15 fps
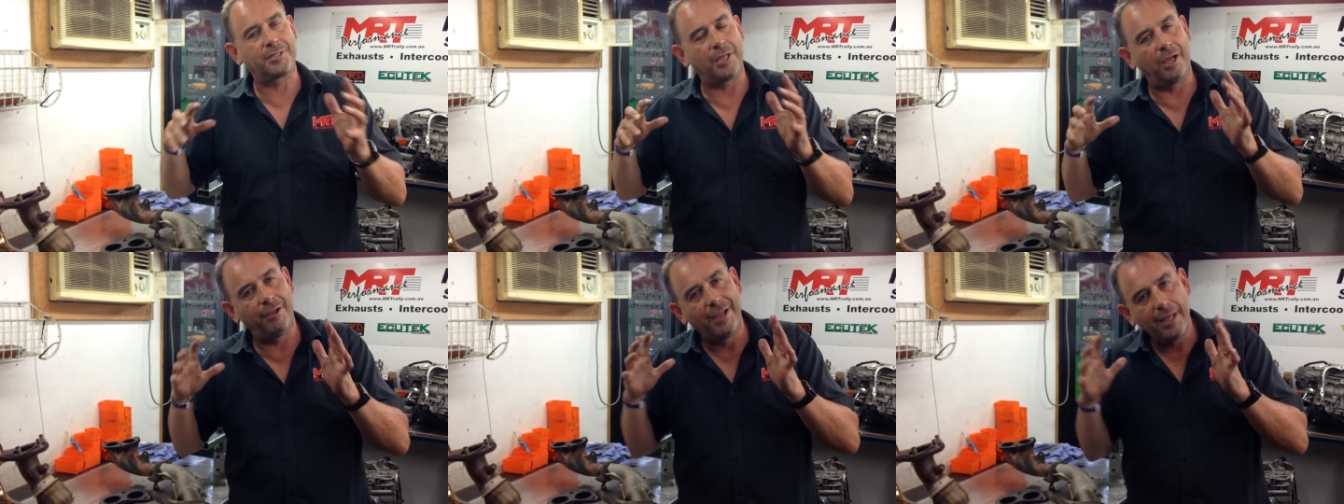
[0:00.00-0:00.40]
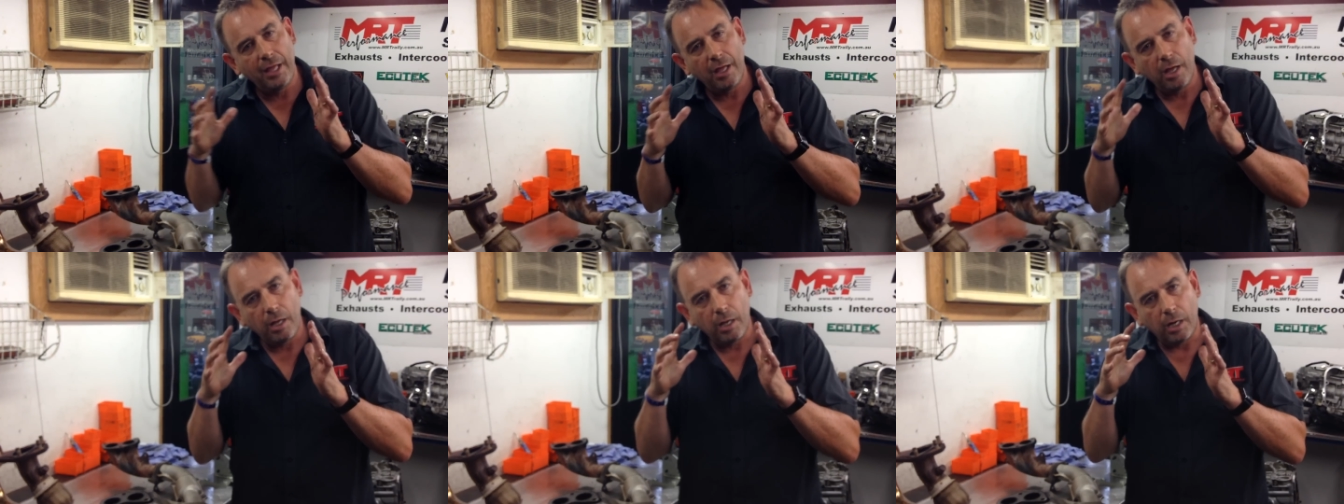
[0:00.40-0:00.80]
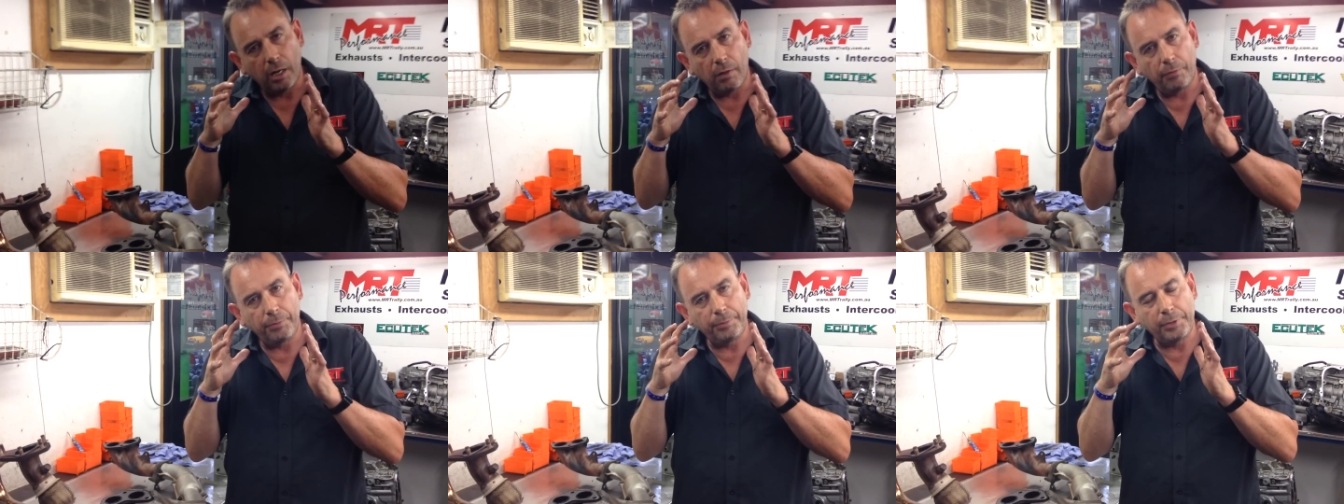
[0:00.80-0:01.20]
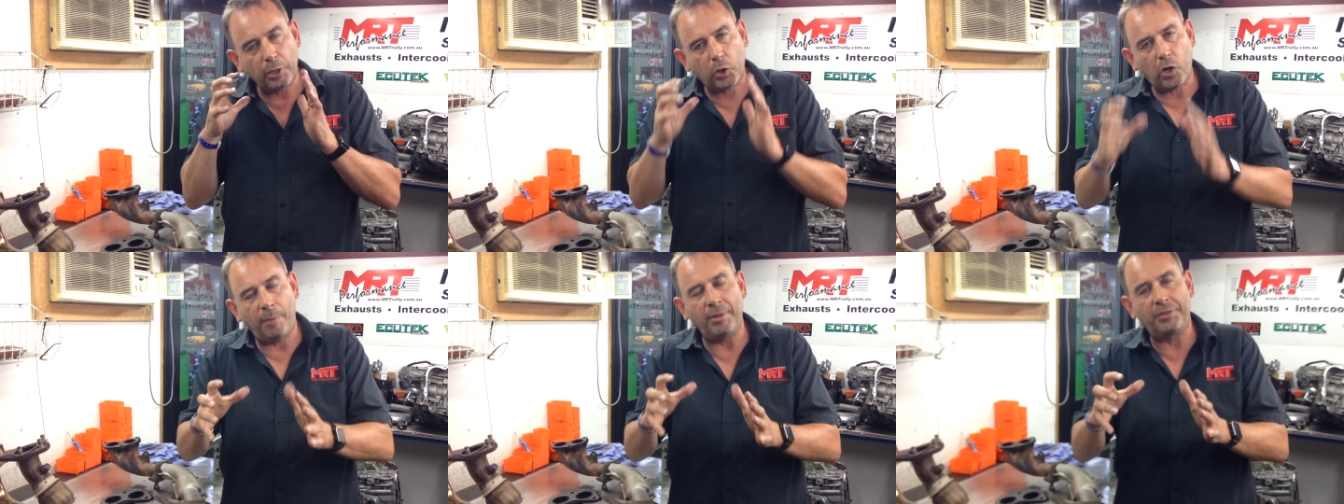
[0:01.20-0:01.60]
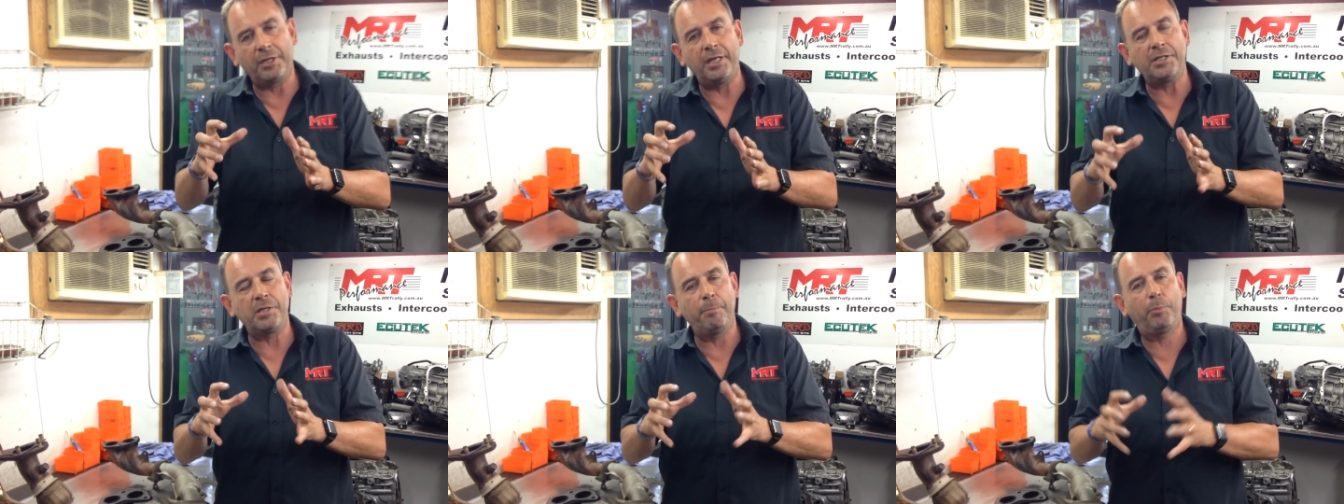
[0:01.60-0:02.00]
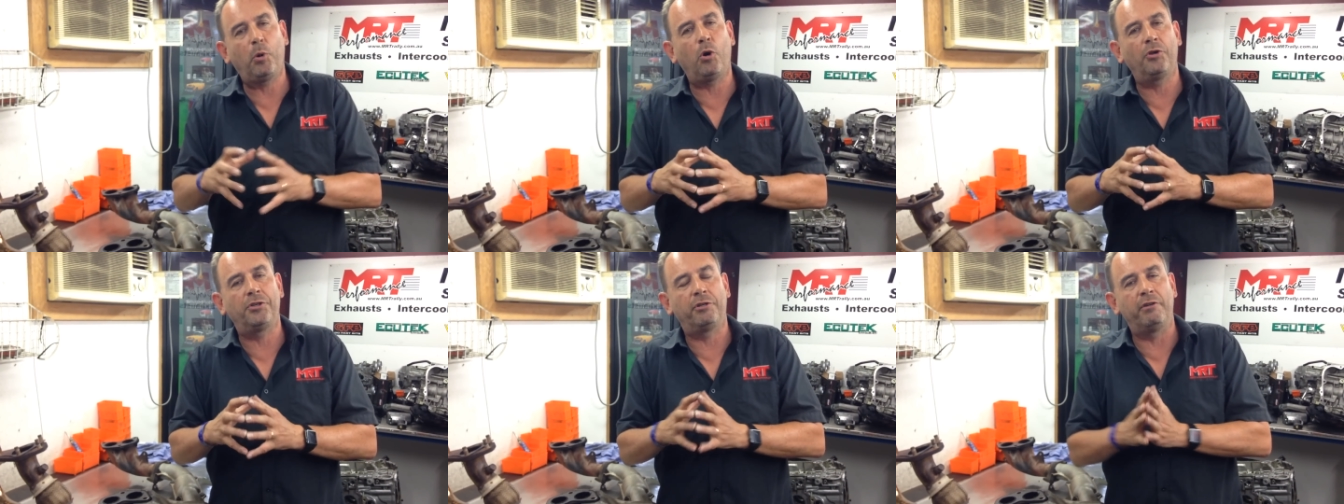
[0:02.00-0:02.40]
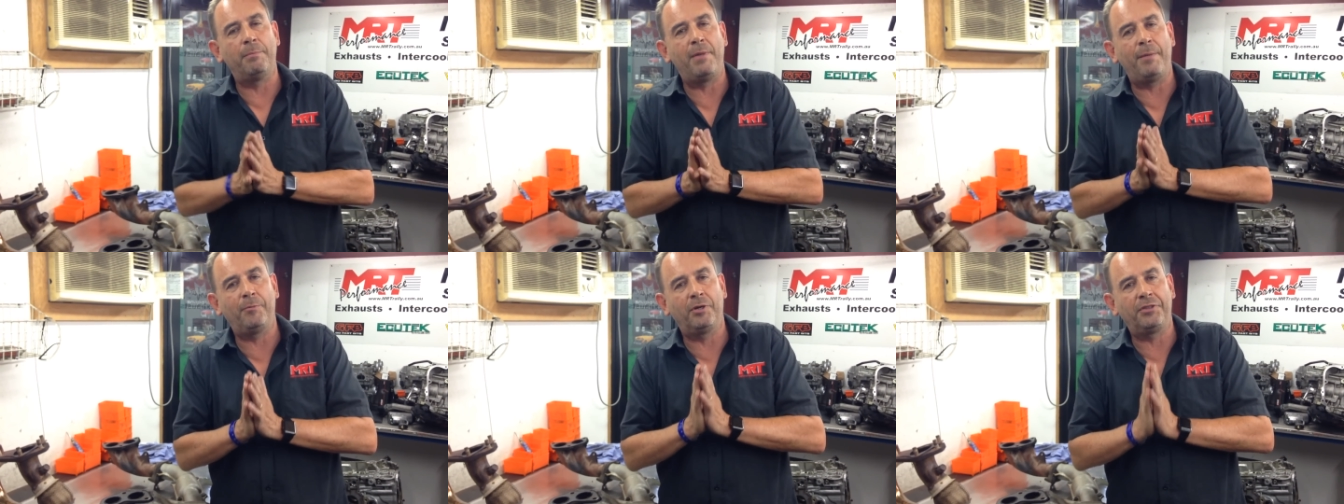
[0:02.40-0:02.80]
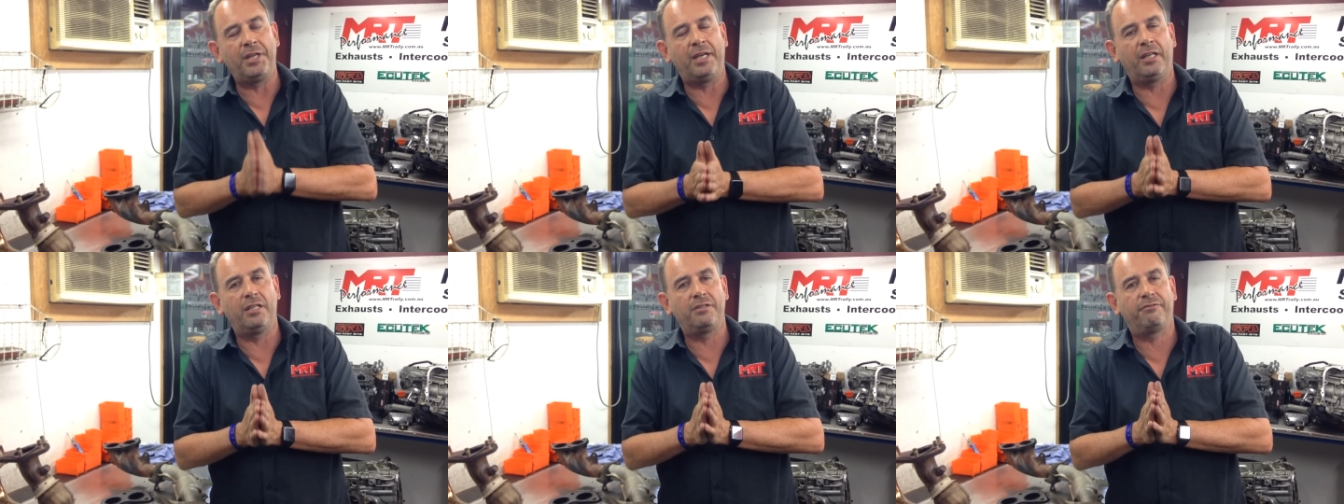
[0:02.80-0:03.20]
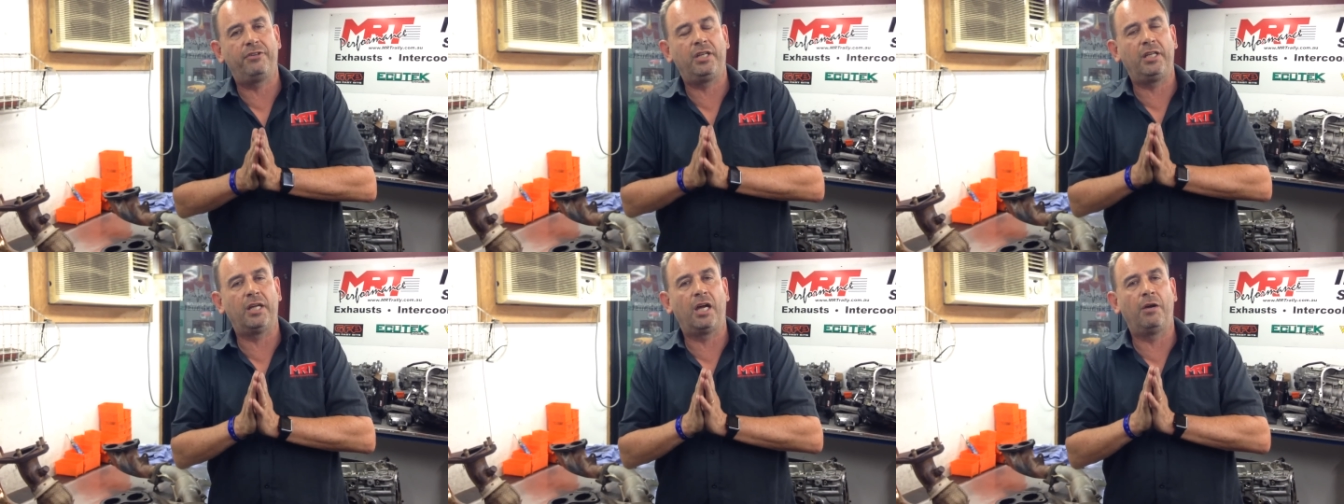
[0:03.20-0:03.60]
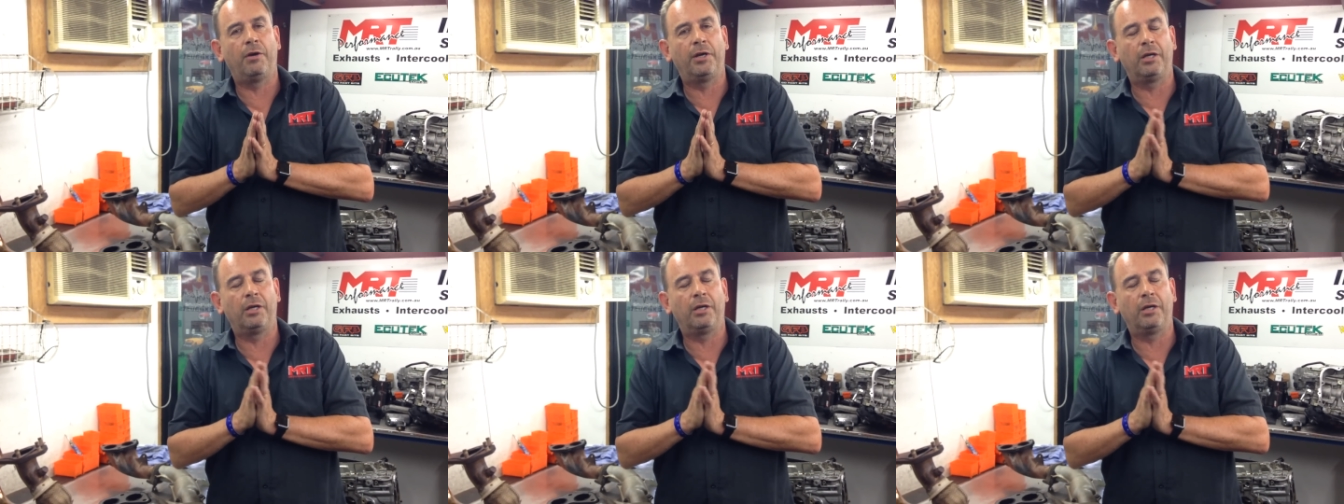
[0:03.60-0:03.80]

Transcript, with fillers: So the comment that is important to remember at the end of this video,